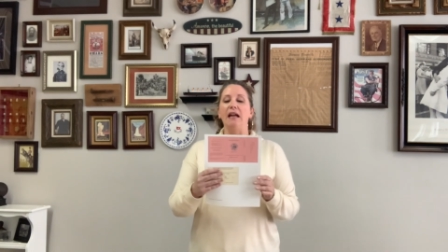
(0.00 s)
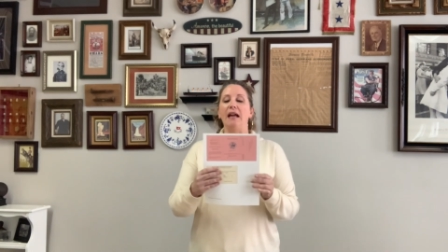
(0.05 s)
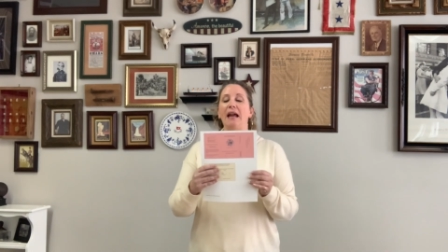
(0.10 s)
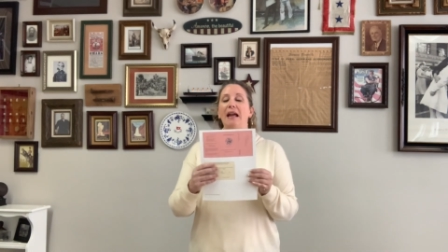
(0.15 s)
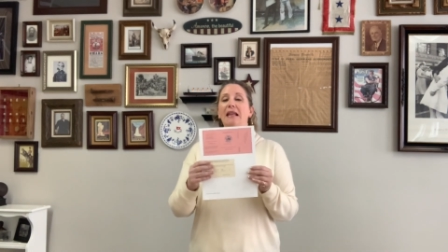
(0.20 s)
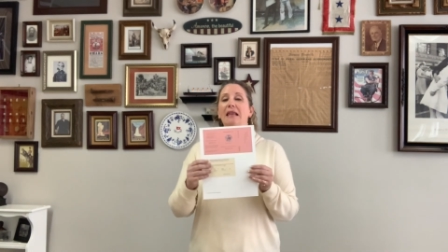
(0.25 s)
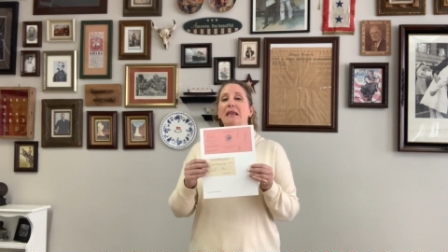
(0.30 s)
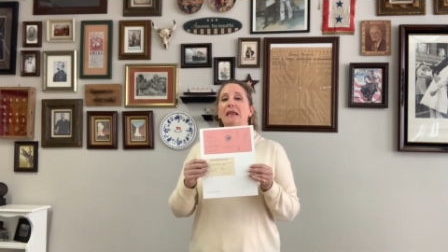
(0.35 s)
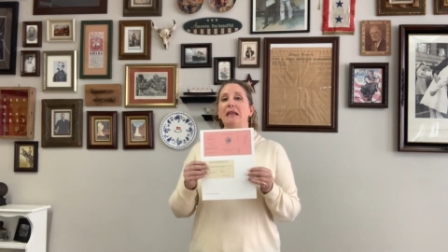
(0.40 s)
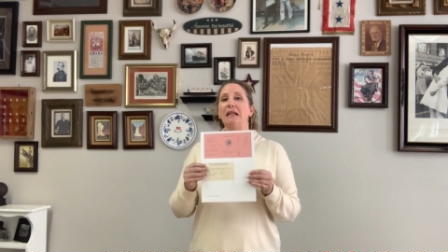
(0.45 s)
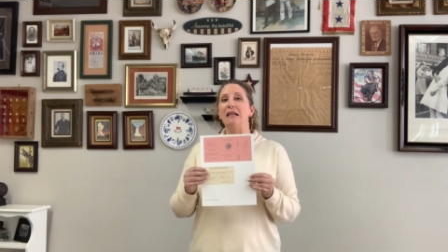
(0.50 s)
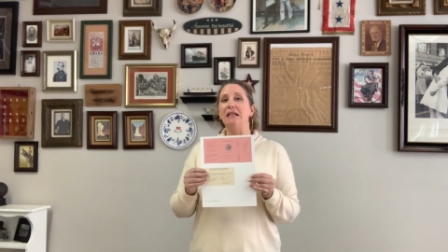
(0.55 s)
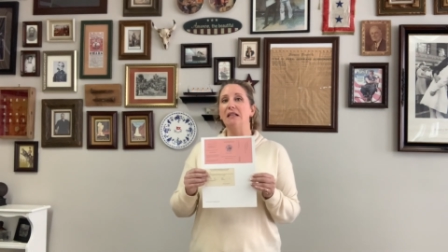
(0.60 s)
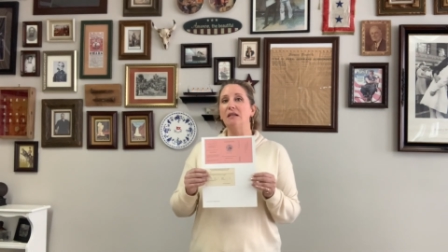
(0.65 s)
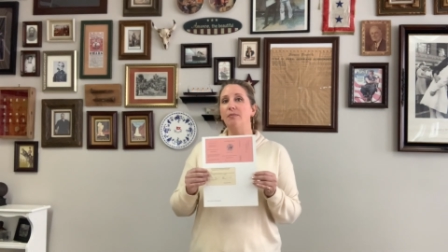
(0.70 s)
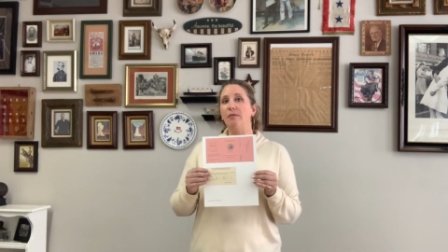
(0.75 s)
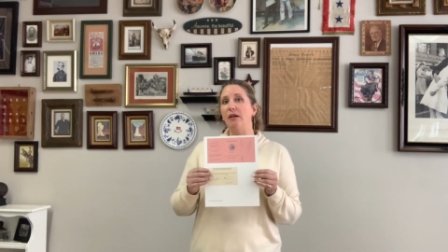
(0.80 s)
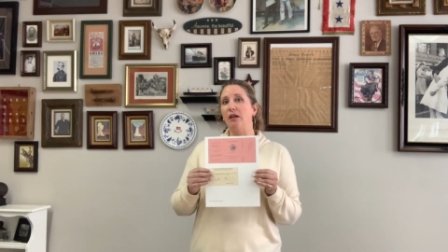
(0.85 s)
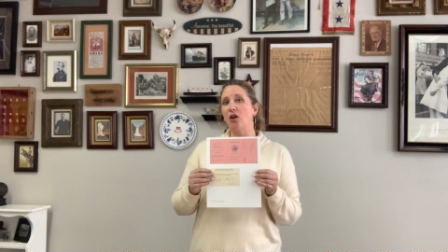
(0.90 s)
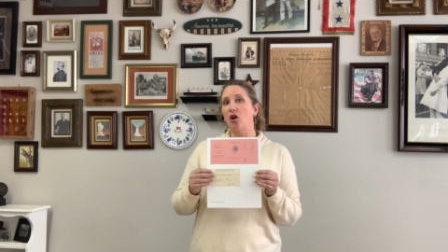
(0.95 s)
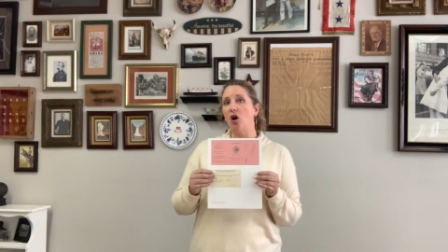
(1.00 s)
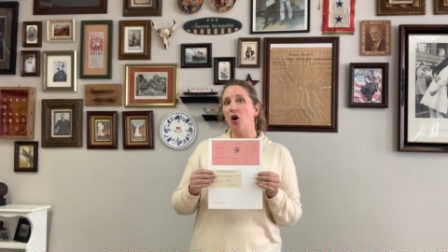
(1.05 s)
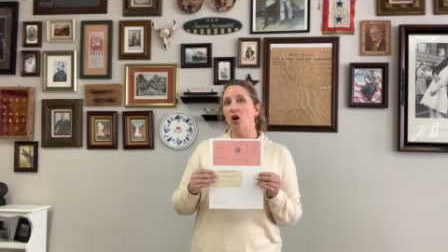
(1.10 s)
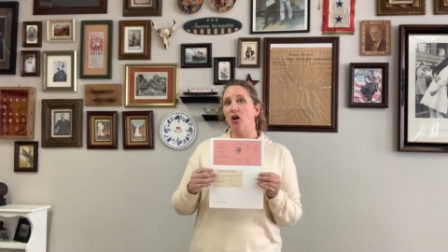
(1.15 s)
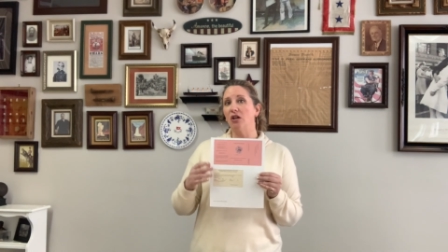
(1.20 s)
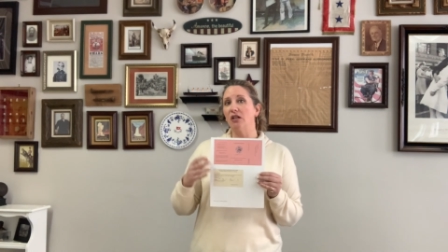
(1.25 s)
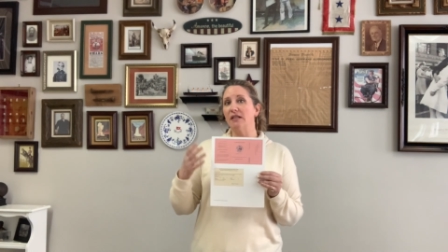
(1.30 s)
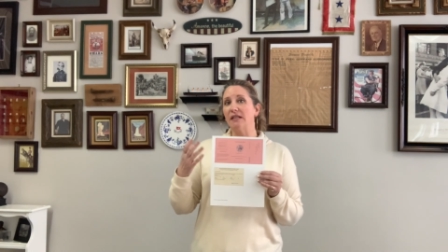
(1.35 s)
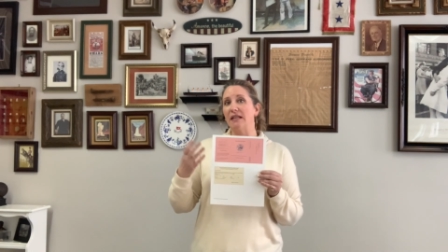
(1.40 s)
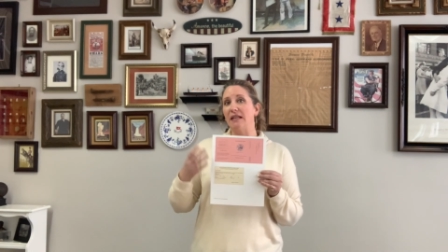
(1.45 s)
enlistment
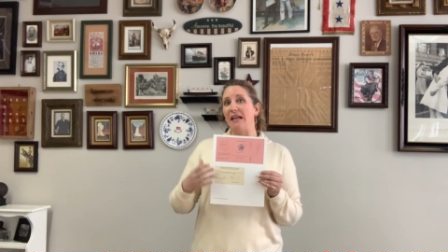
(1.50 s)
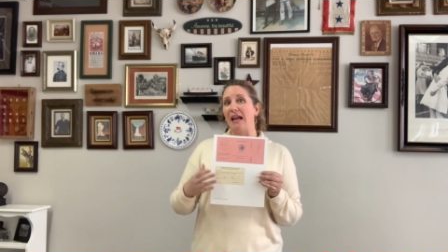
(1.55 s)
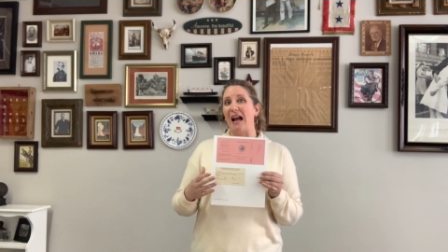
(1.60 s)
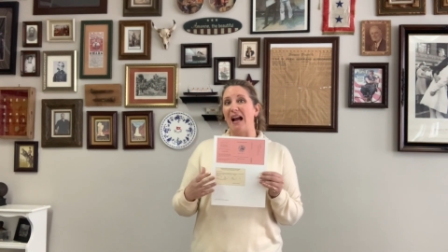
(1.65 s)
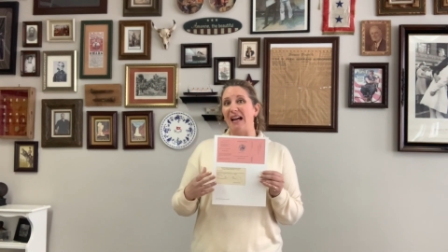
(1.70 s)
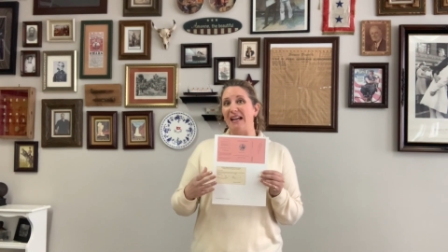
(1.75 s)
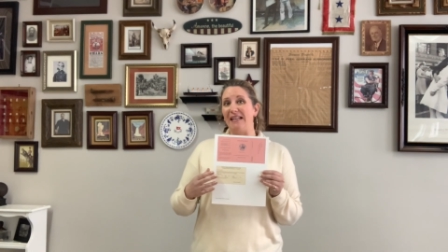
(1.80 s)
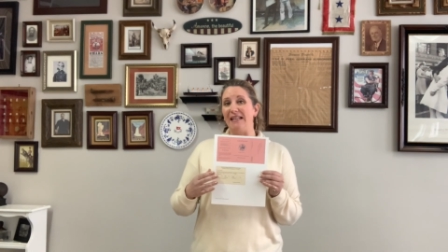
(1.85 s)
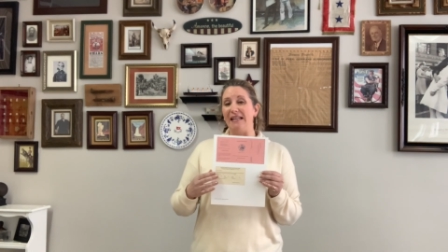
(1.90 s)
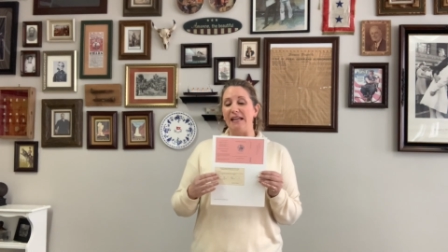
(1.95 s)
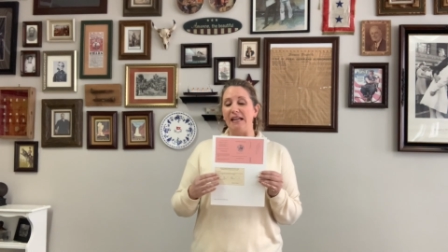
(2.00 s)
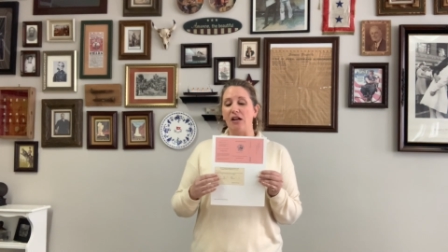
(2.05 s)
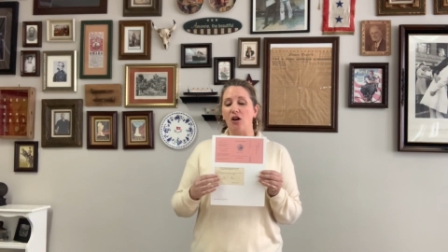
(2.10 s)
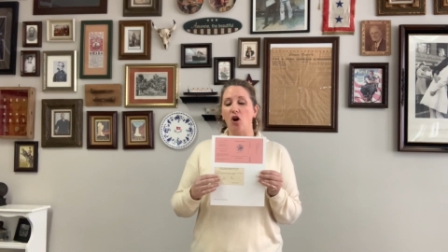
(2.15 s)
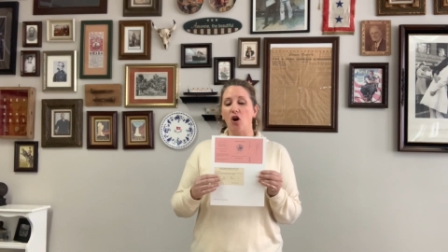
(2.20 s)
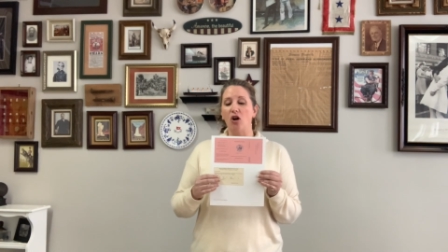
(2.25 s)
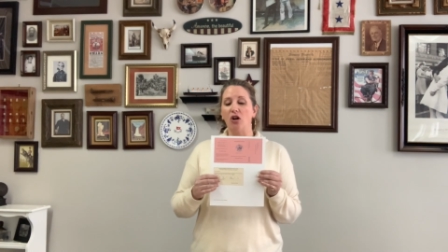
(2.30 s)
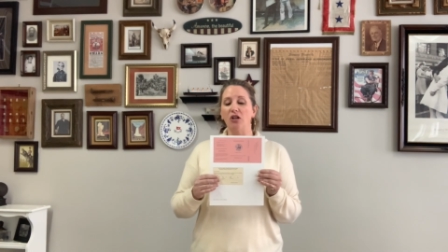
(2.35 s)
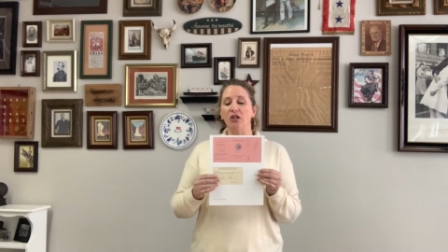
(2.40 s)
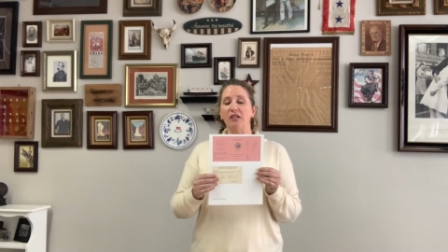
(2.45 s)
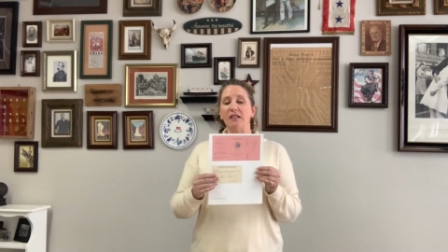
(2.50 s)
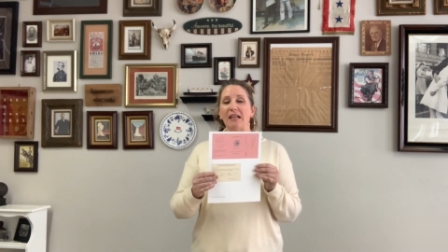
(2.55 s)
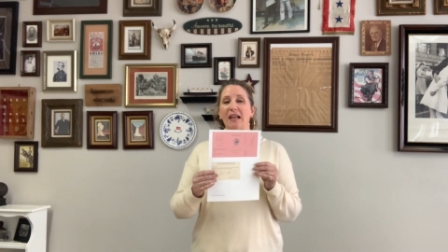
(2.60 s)
cards and the ID cards,